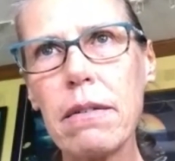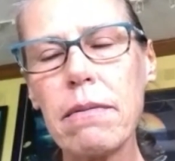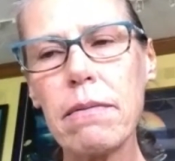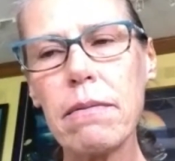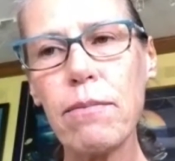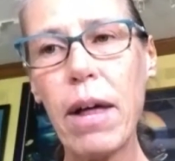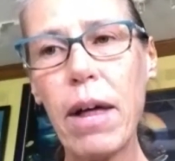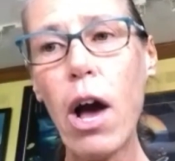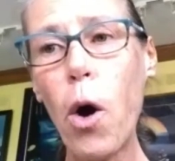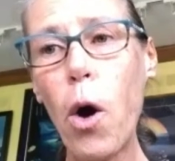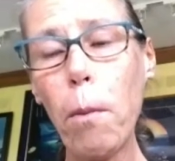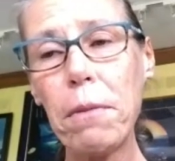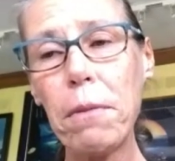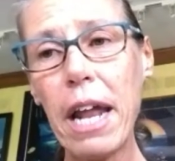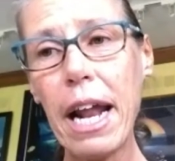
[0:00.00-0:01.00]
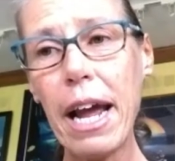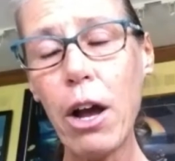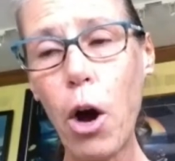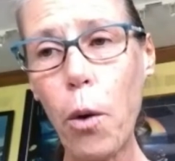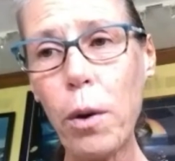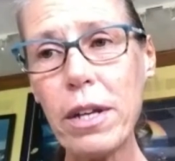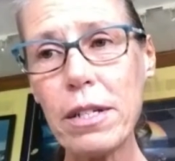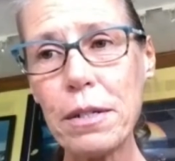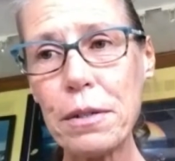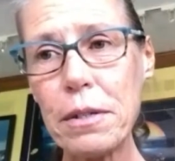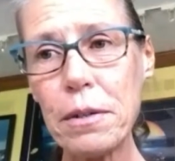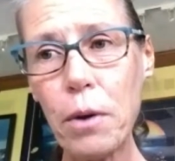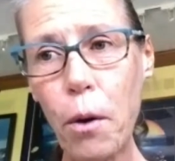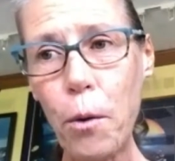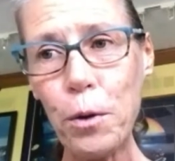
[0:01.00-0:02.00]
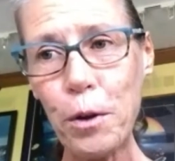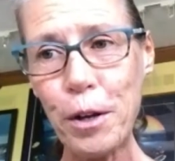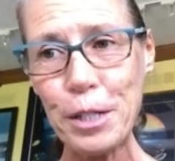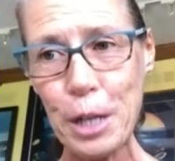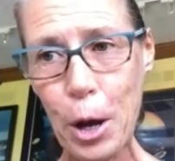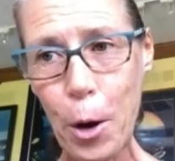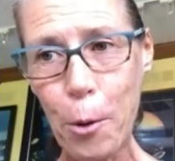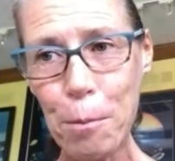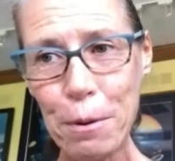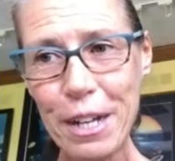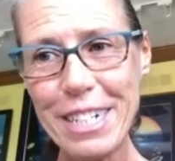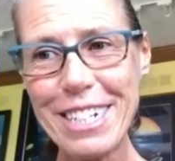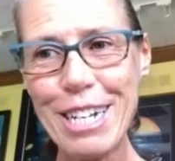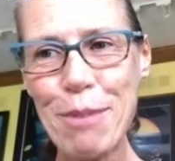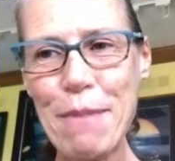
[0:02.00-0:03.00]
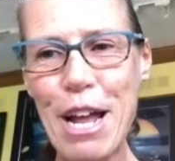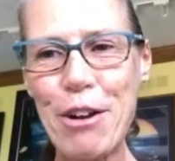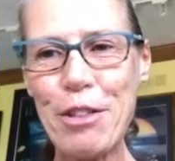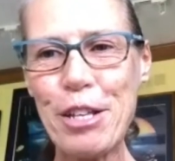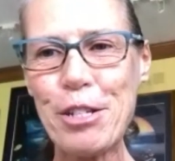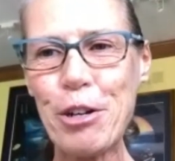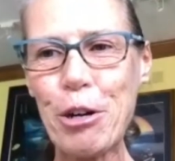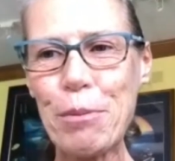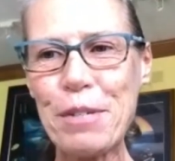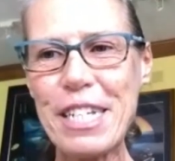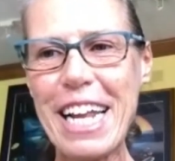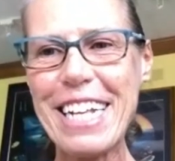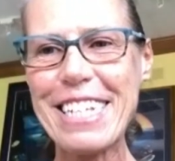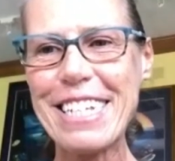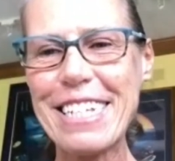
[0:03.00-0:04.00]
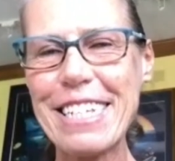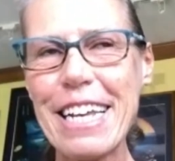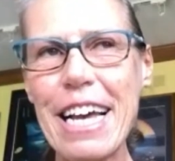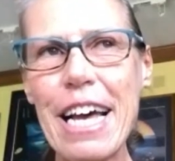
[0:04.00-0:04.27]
I hope that I always hold on to hope, no matter the circumstances.